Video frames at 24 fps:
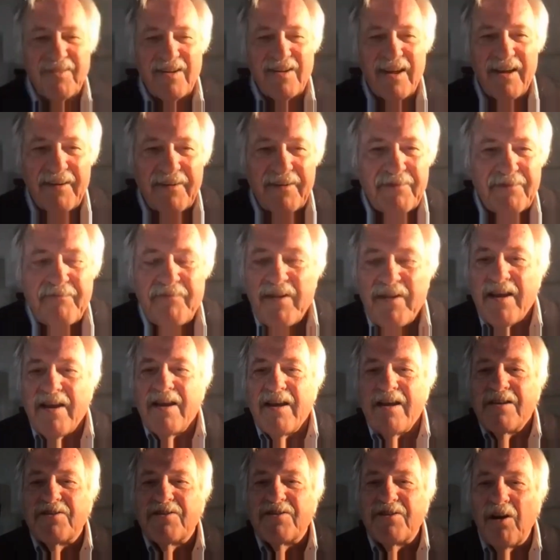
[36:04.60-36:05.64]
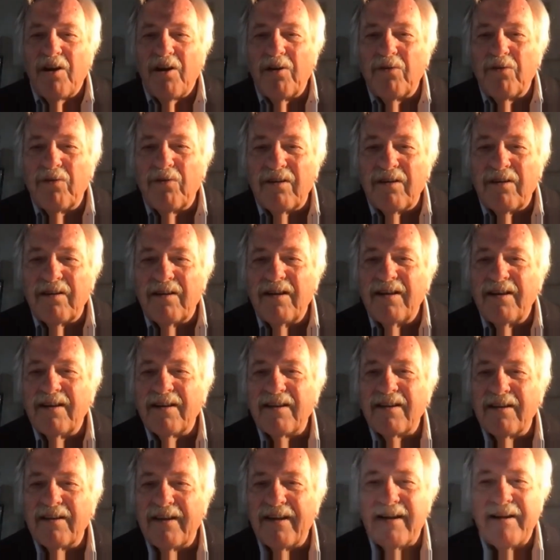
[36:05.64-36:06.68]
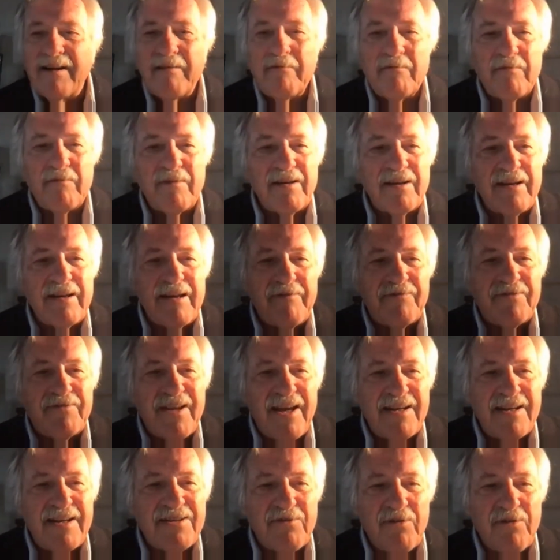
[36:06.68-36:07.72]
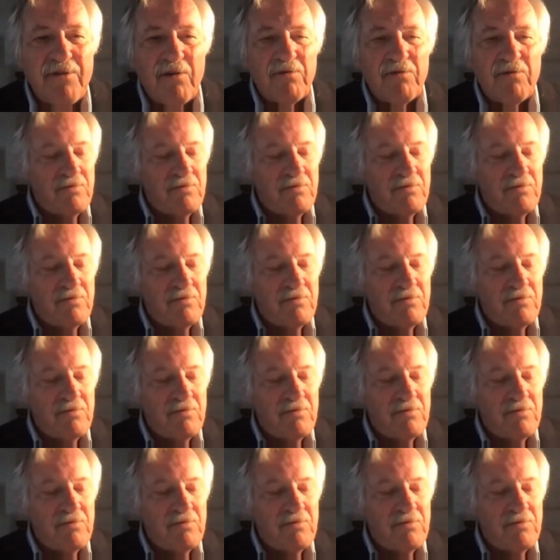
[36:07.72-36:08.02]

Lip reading: Yes. So if there is no